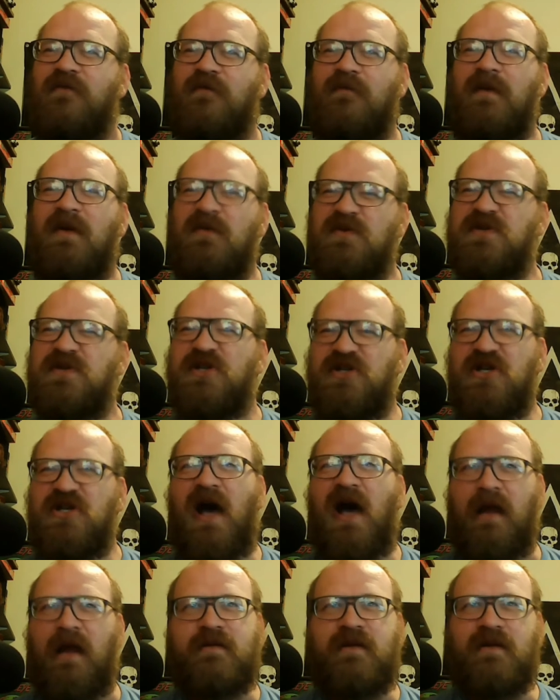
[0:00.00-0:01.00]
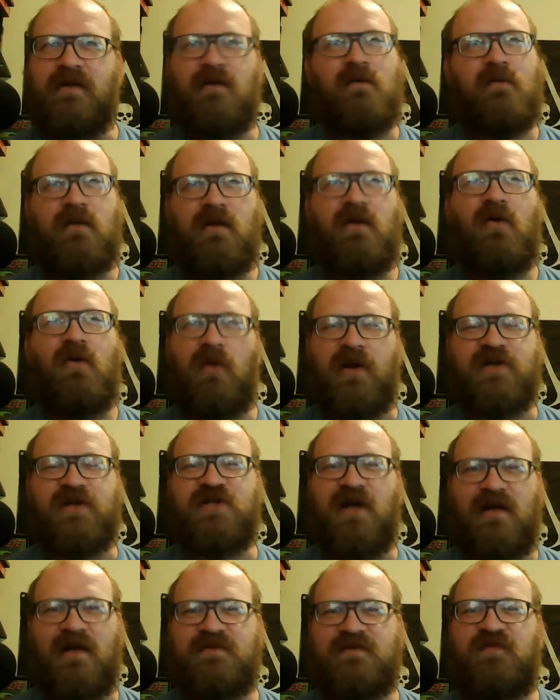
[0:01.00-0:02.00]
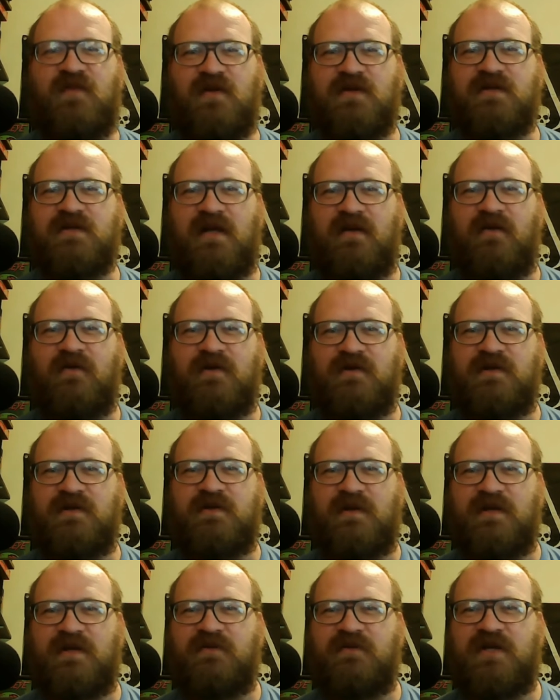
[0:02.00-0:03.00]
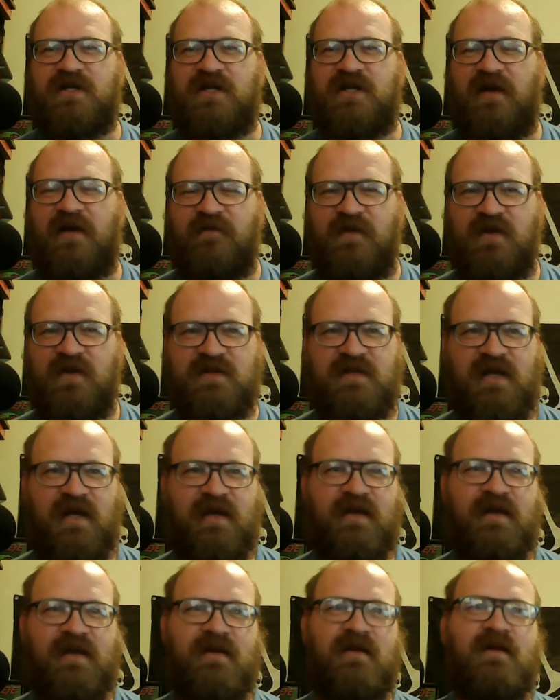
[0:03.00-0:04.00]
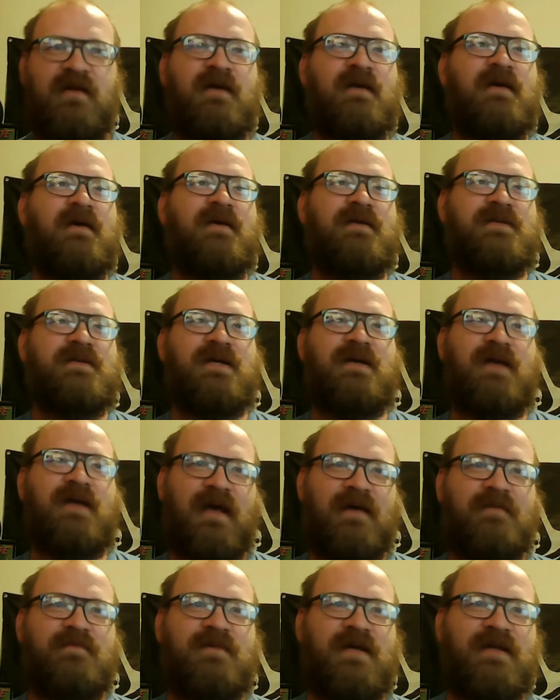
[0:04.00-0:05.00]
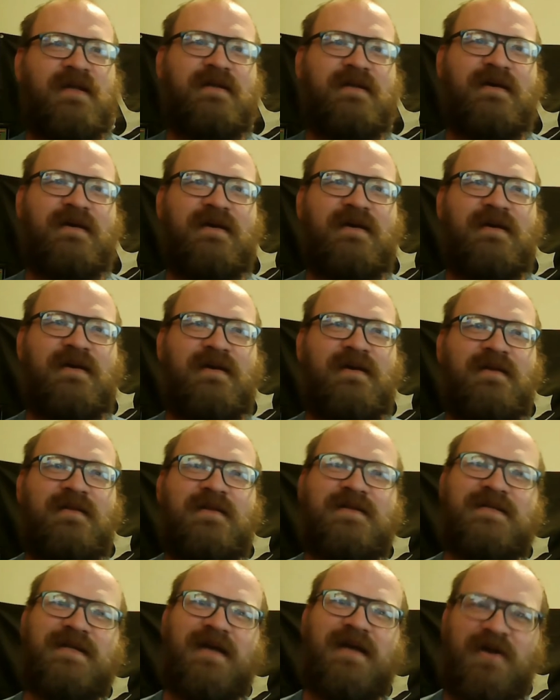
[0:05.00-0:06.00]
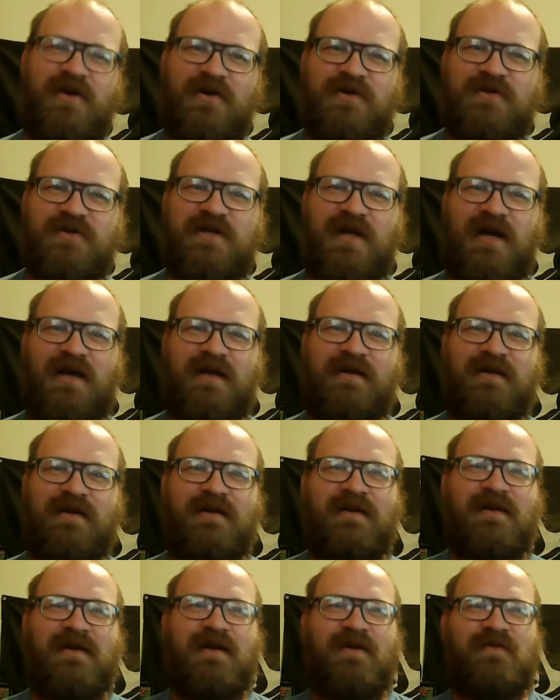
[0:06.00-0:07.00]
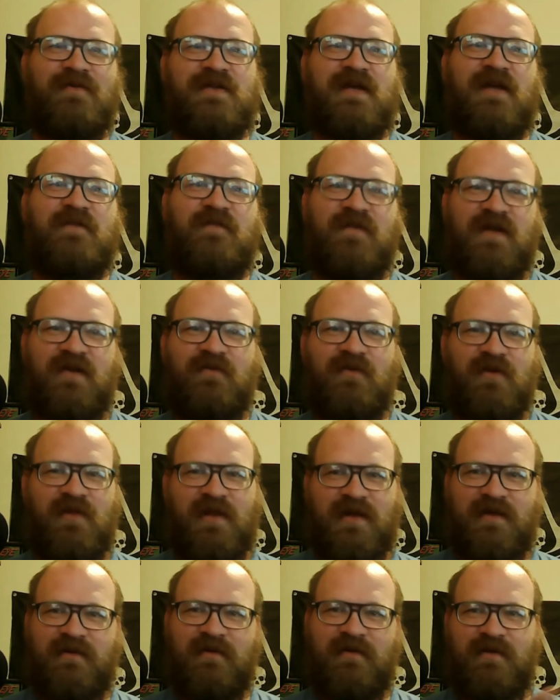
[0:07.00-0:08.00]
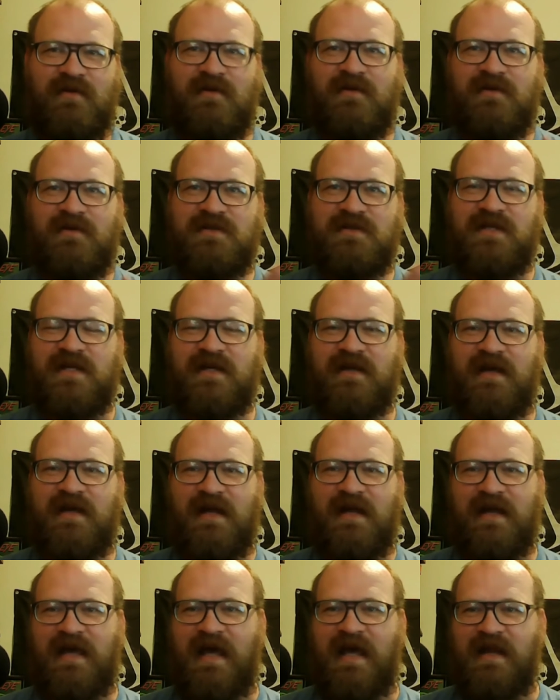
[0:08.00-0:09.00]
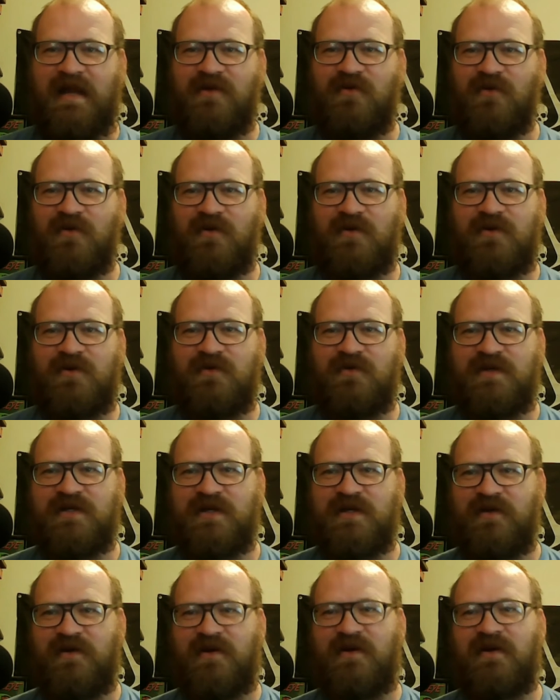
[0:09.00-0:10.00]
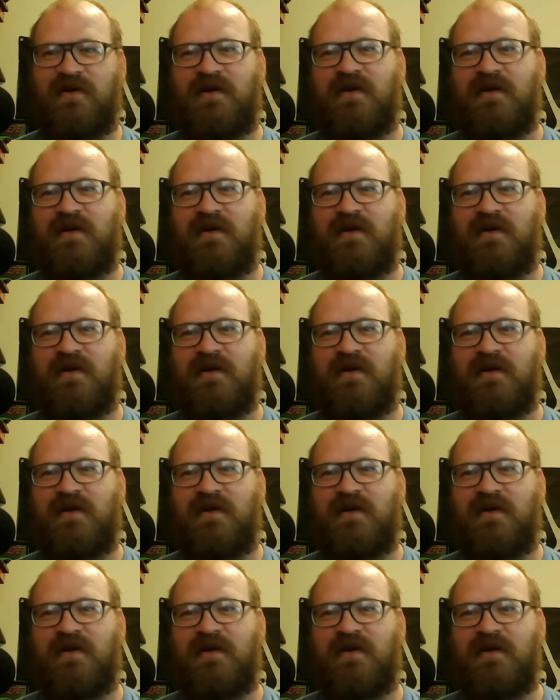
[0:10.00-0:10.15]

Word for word: it was a shot. You know, you know what a shot feels like, what, a shot feels like, and so yeah. And uh, Lizzie got her shot. It was kind of funny. We were like sitting kind of catty corner to each other,